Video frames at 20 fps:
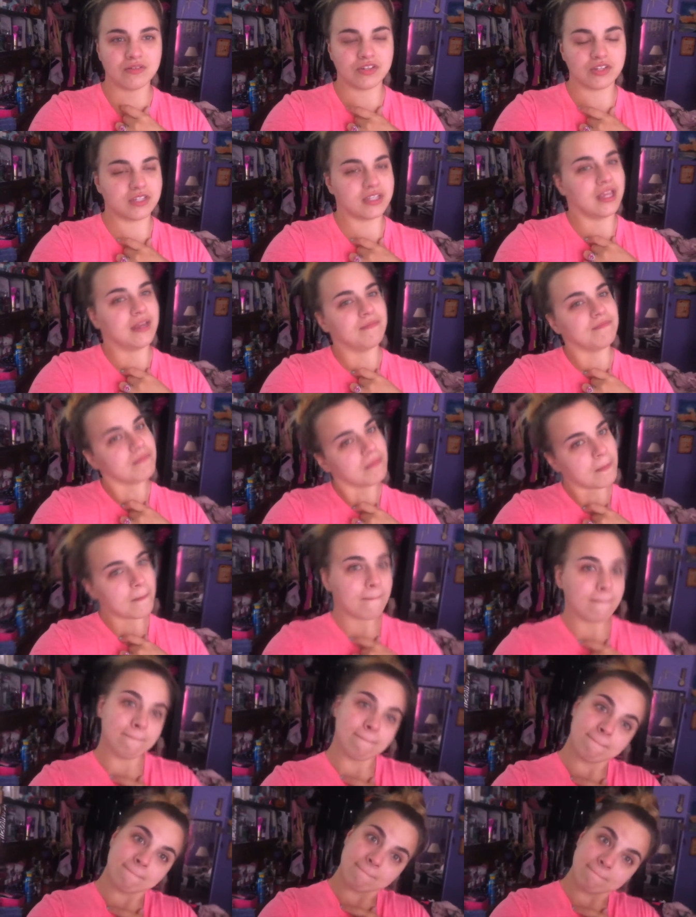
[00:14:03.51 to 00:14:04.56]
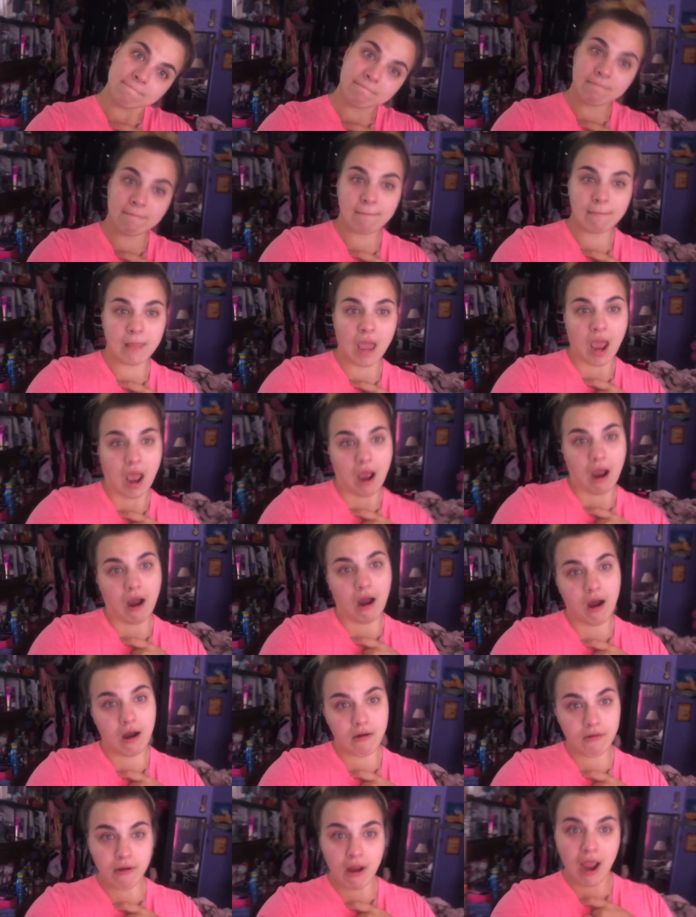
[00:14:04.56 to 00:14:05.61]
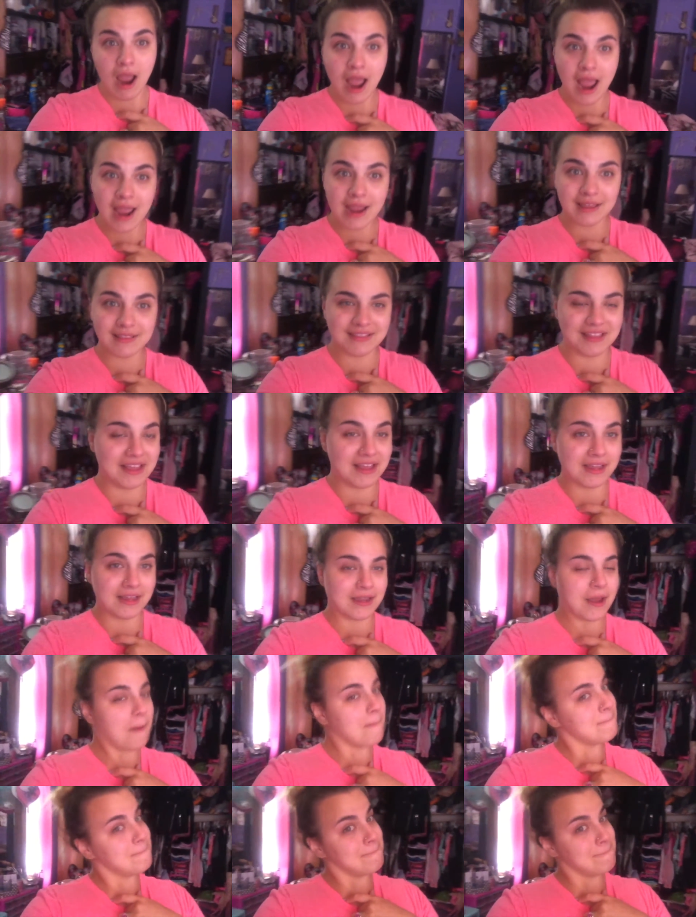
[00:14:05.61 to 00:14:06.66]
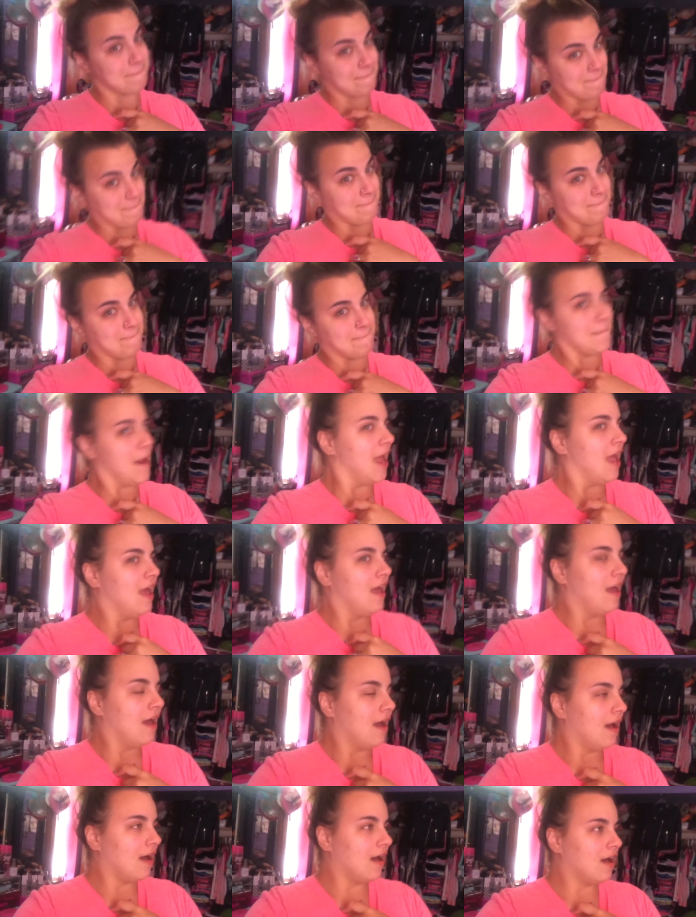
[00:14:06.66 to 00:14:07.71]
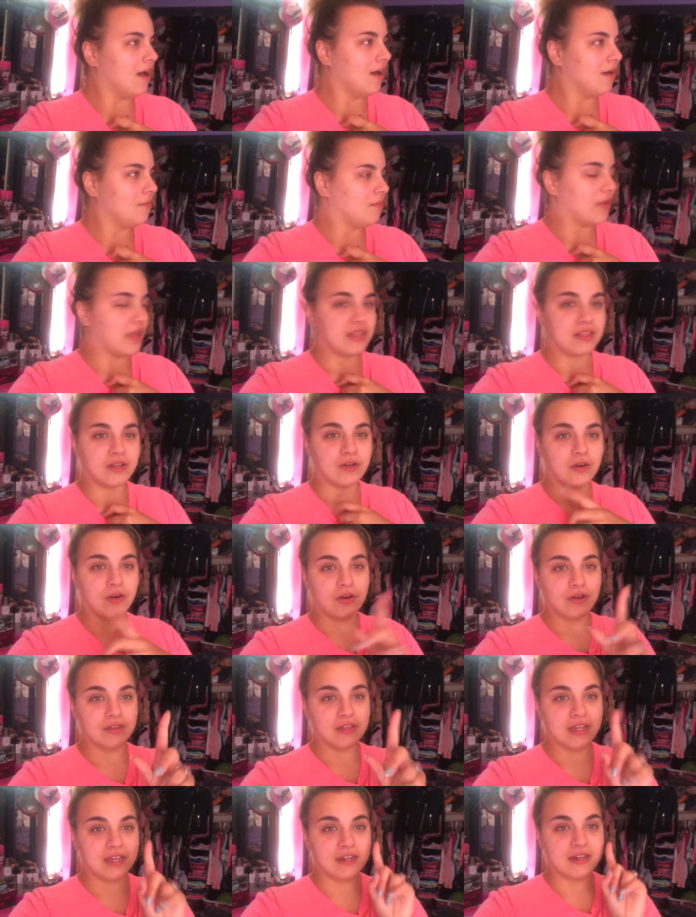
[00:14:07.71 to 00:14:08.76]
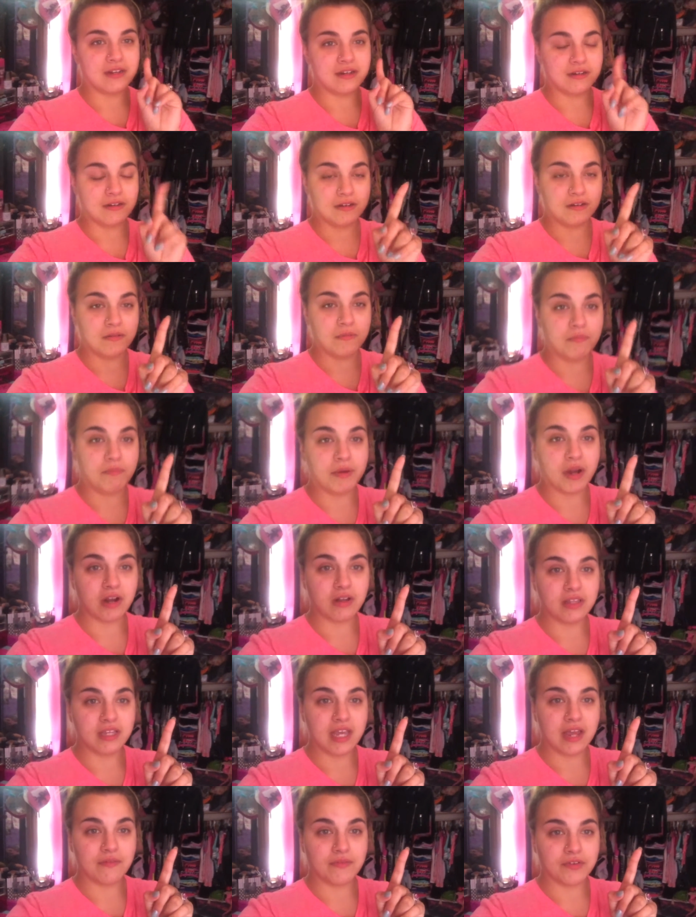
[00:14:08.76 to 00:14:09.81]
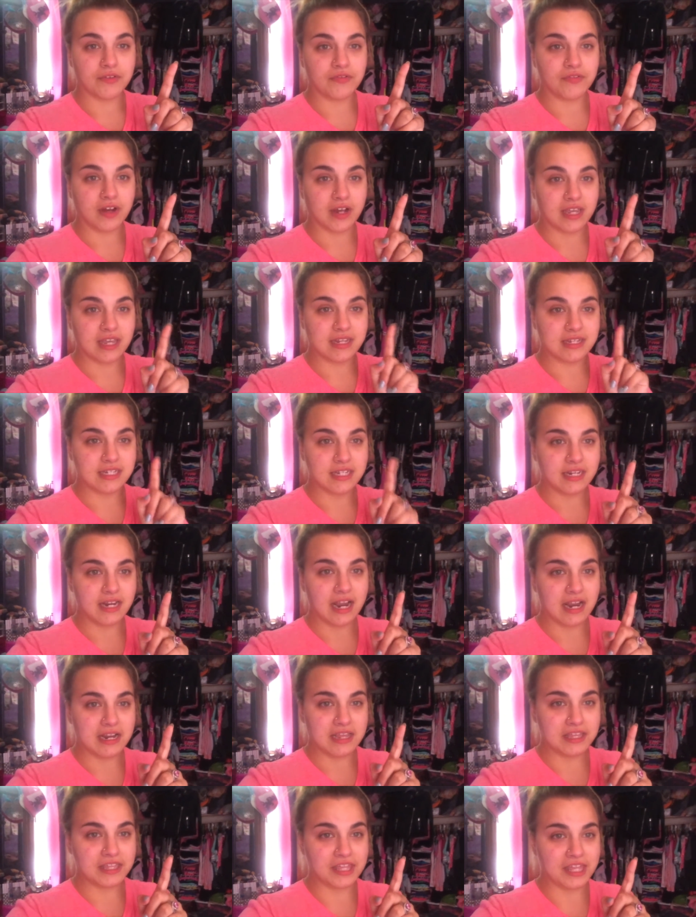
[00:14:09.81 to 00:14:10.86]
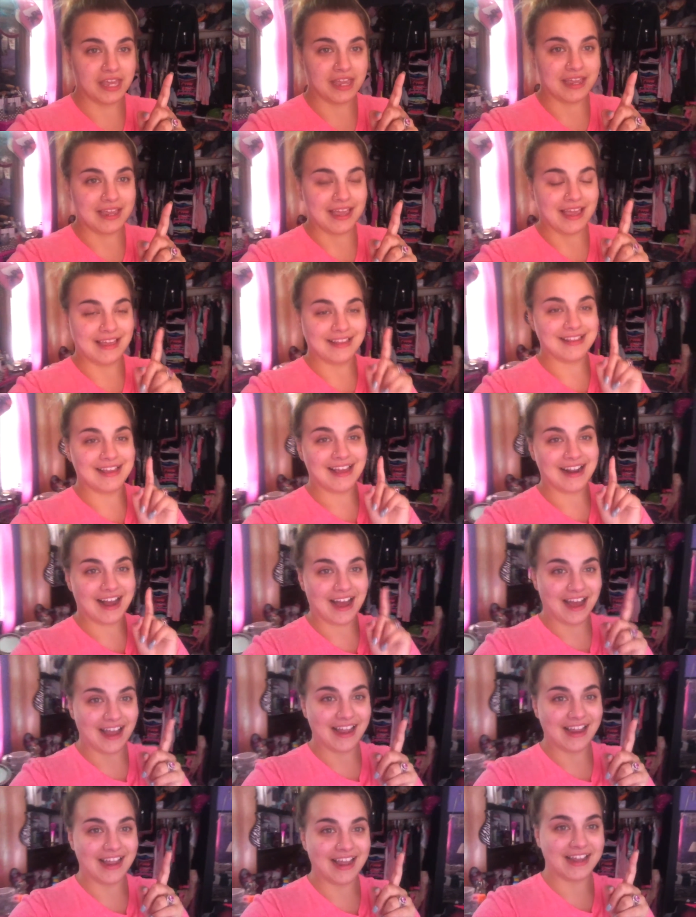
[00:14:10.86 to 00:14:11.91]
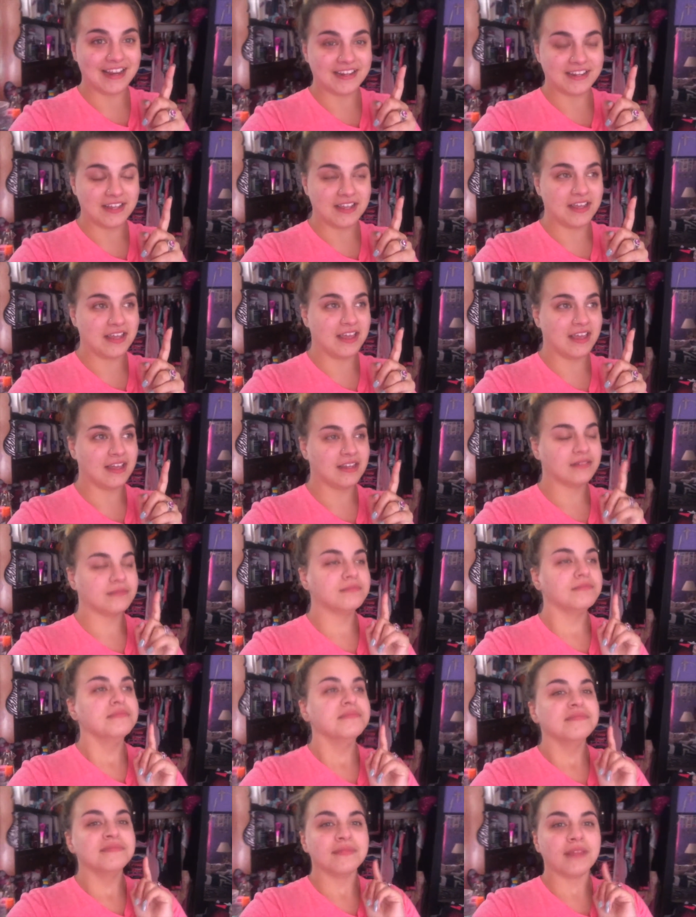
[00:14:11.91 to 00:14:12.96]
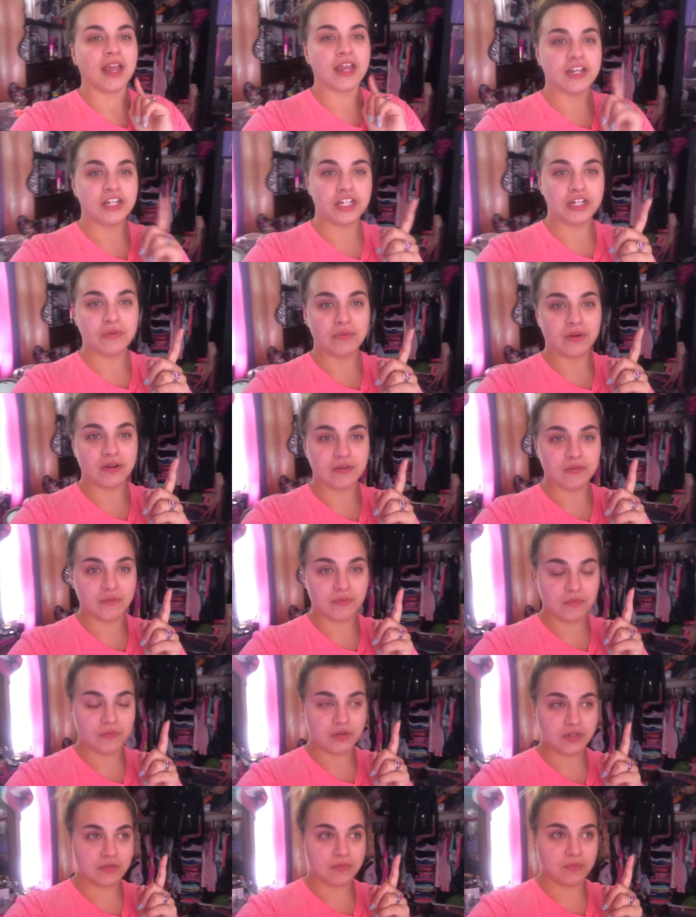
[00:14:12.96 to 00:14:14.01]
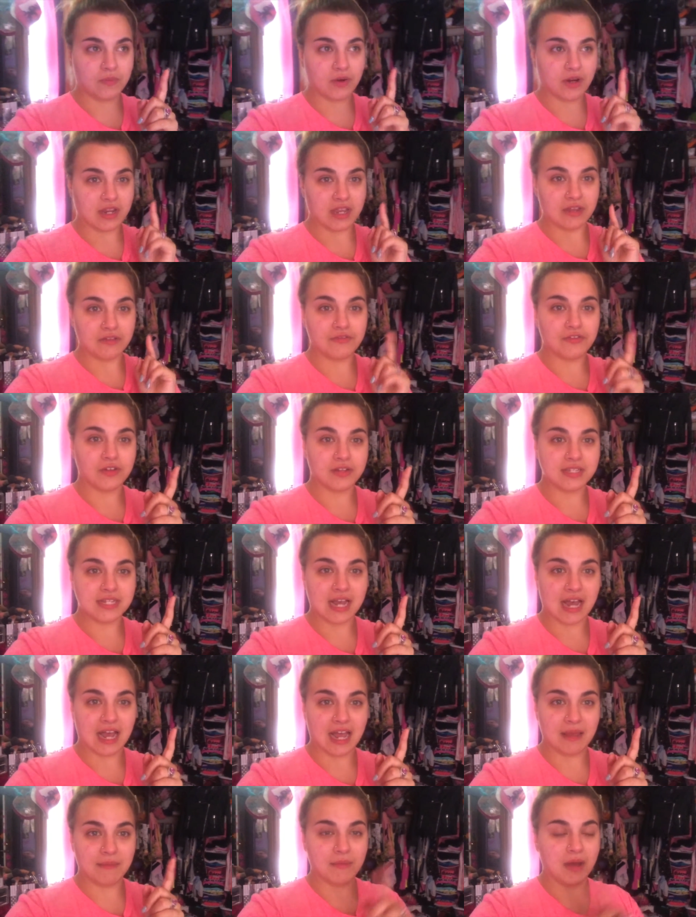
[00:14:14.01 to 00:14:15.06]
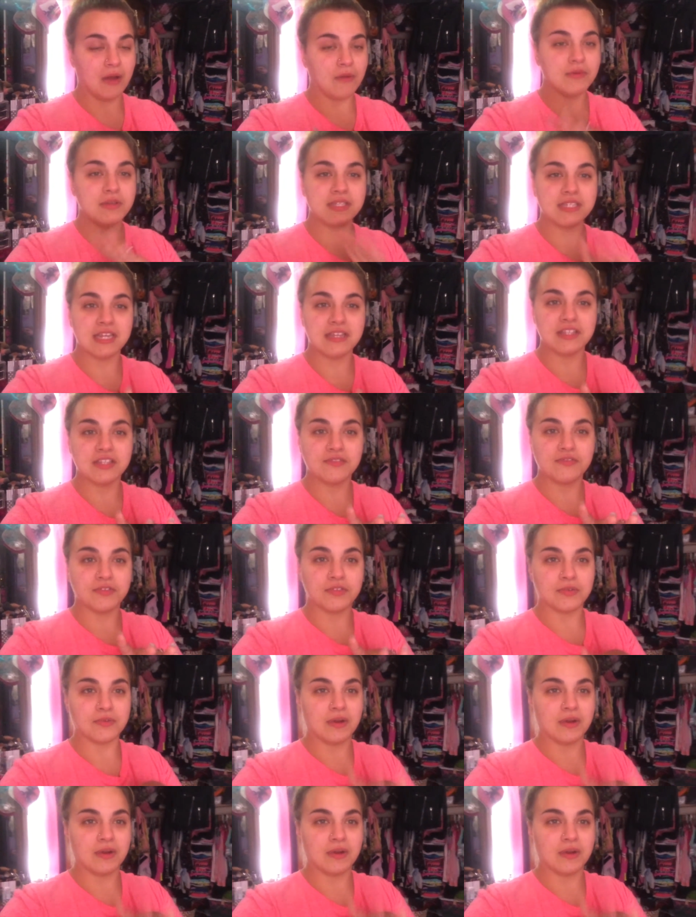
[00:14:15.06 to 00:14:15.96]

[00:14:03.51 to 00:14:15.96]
was just like, all right, like, mm. um, like the girl that barely ever fucking did anything, and that I had and she wor was working full time. I will say this for the